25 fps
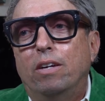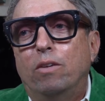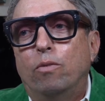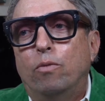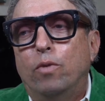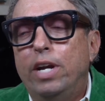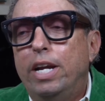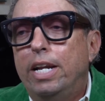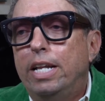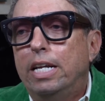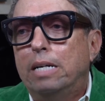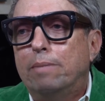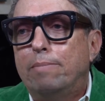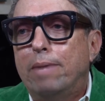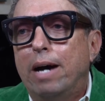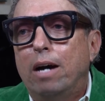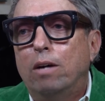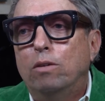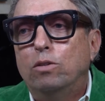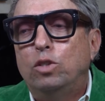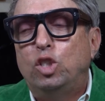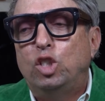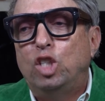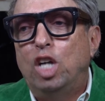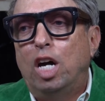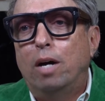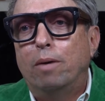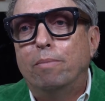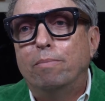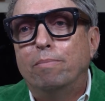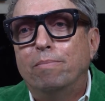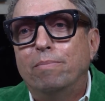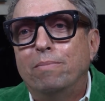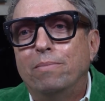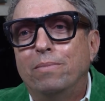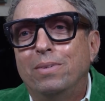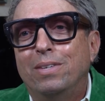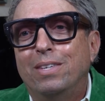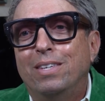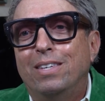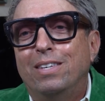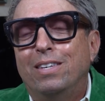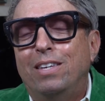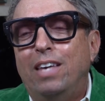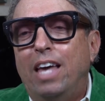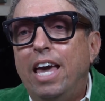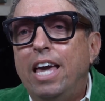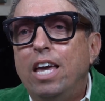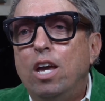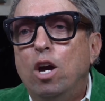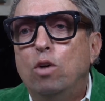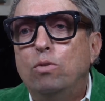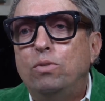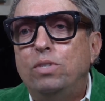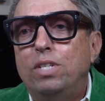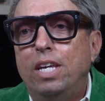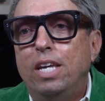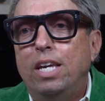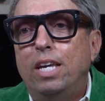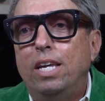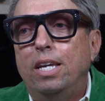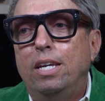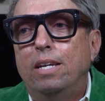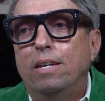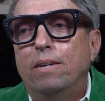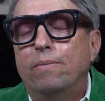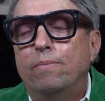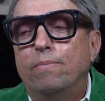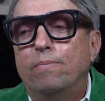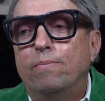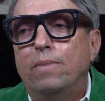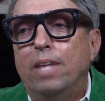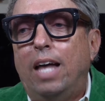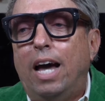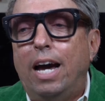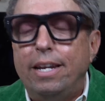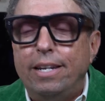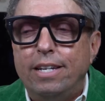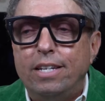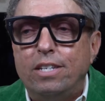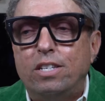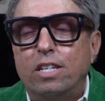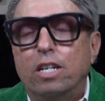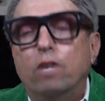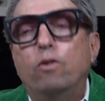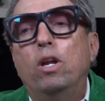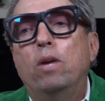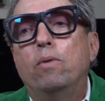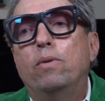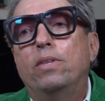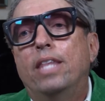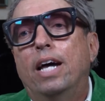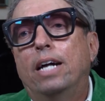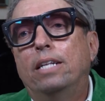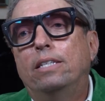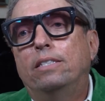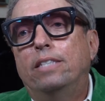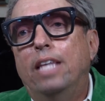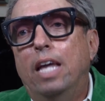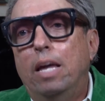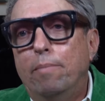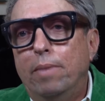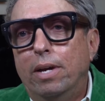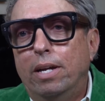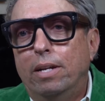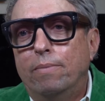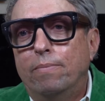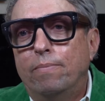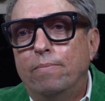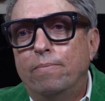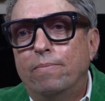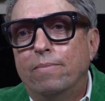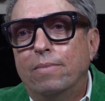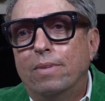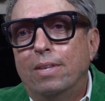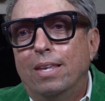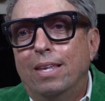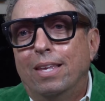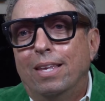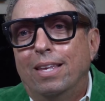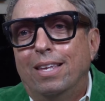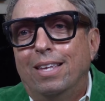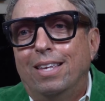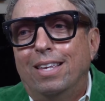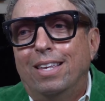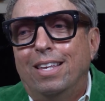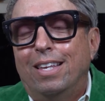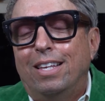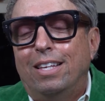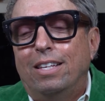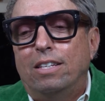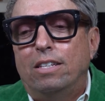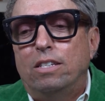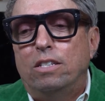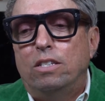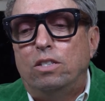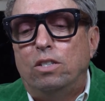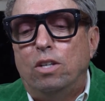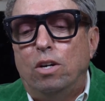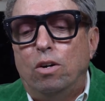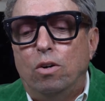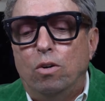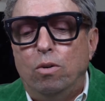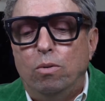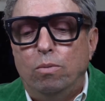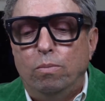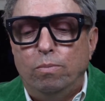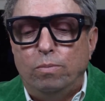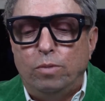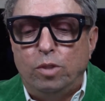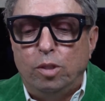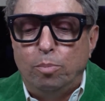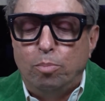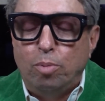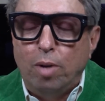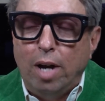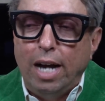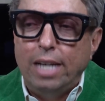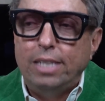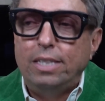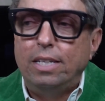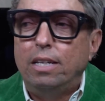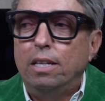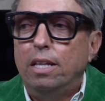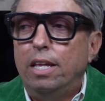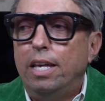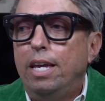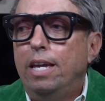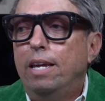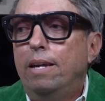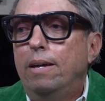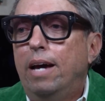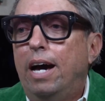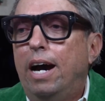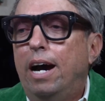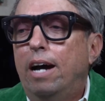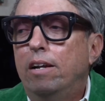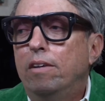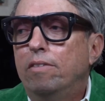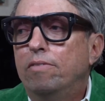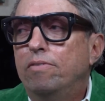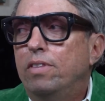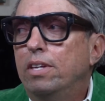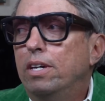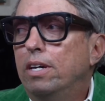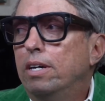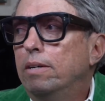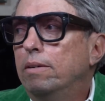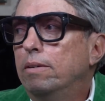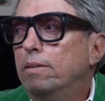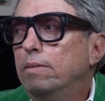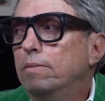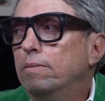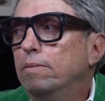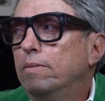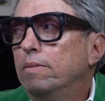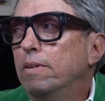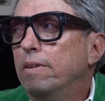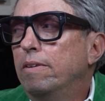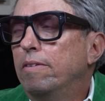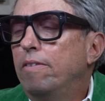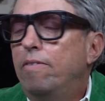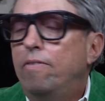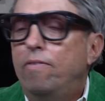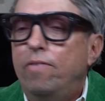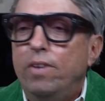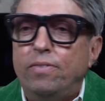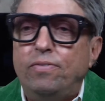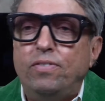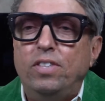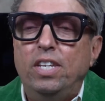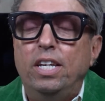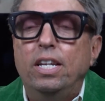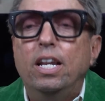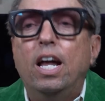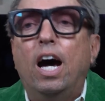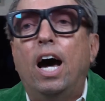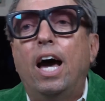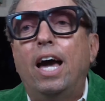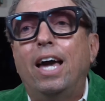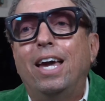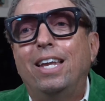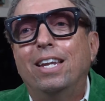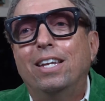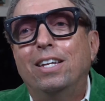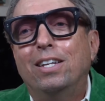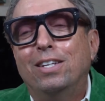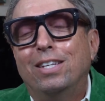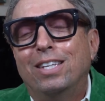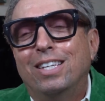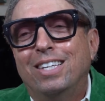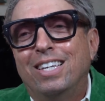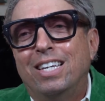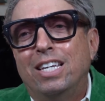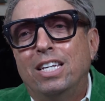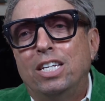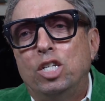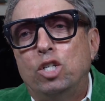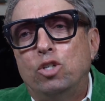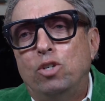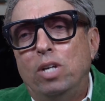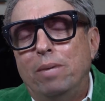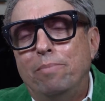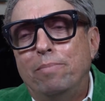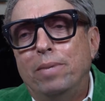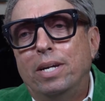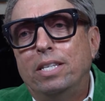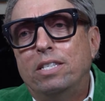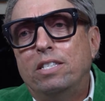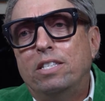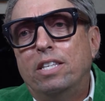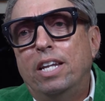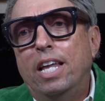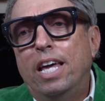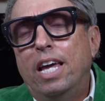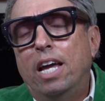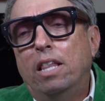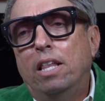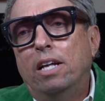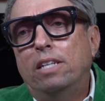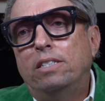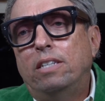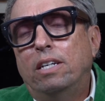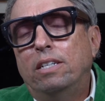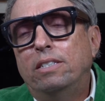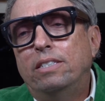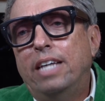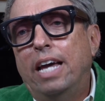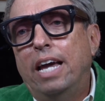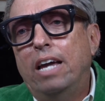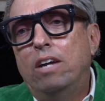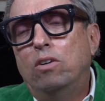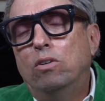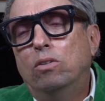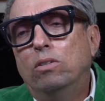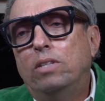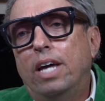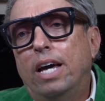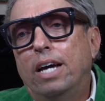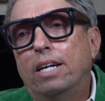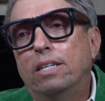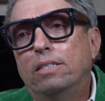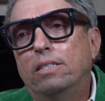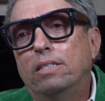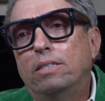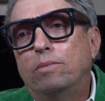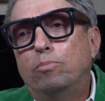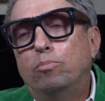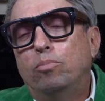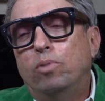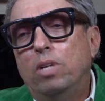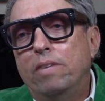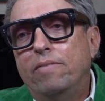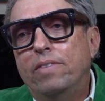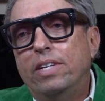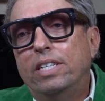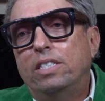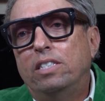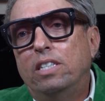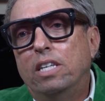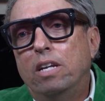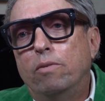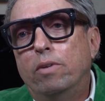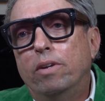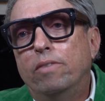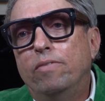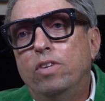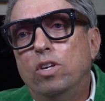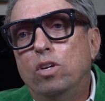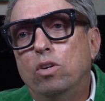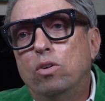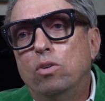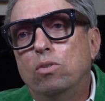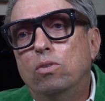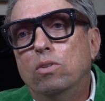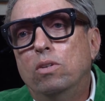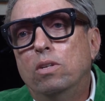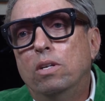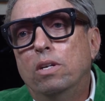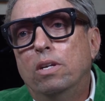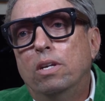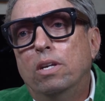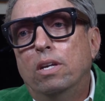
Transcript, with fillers: reading about some AOT, I disagree with that statement. So surprisingly, out of the 59 treatments that ALS Untangled has previously reviewed,